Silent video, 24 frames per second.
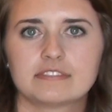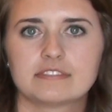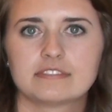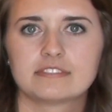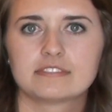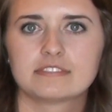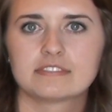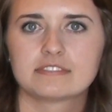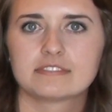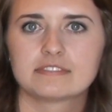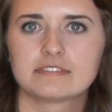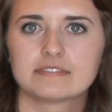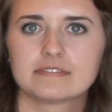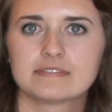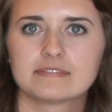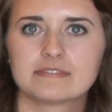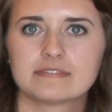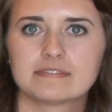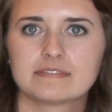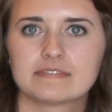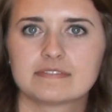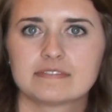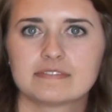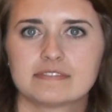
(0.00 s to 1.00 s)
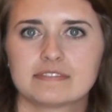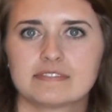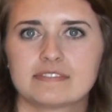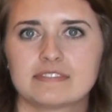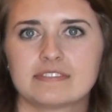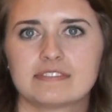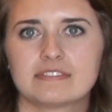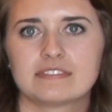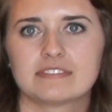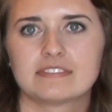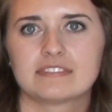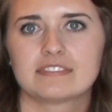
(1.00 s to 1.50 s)

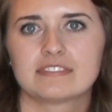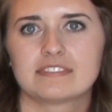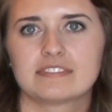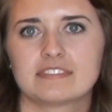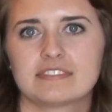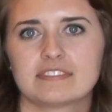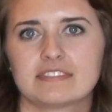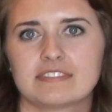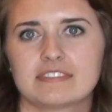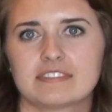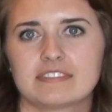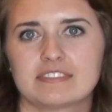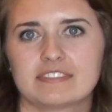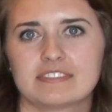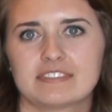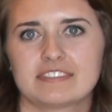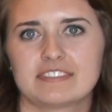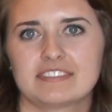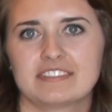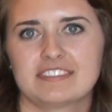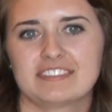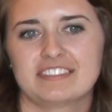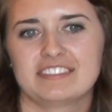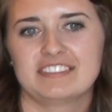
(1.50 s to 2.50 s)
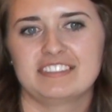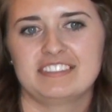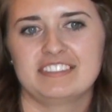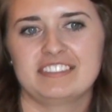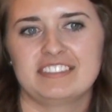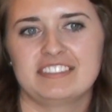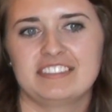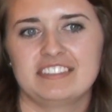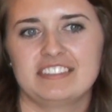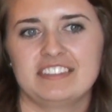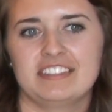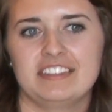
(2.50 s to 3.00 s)

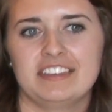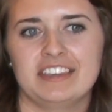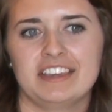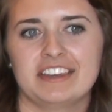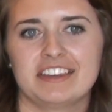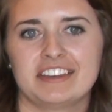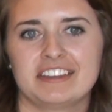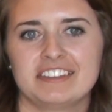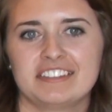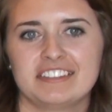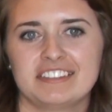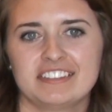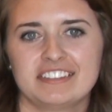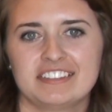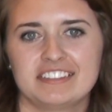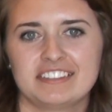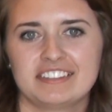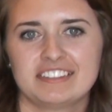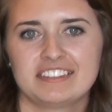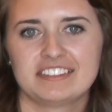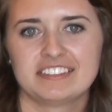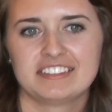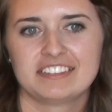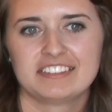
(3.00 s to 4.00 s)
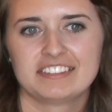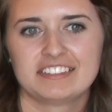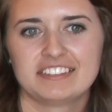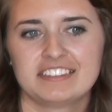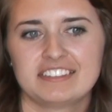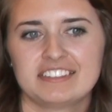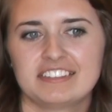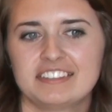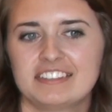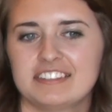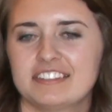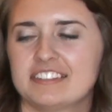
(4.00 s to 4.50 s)

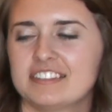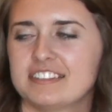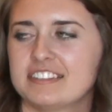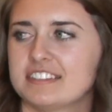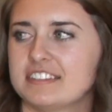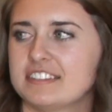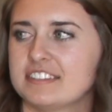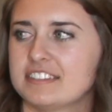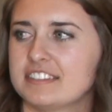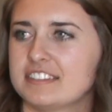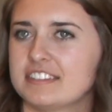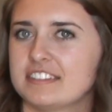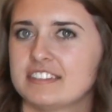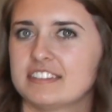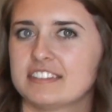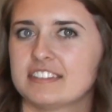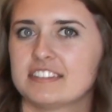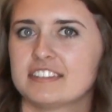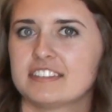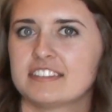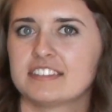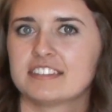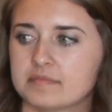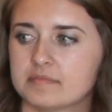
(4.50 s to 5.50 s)
This person isn't speaking.